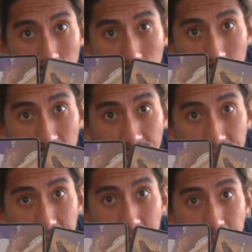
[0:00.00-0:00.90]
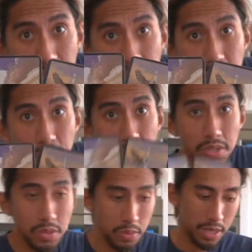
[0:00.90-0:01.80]
They love you. Ace of
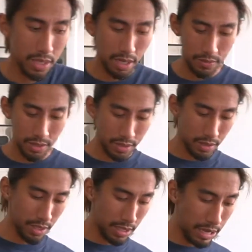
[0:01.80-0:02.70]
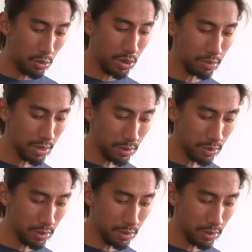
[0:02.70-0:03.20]
Swords with the Lovers card. They want to be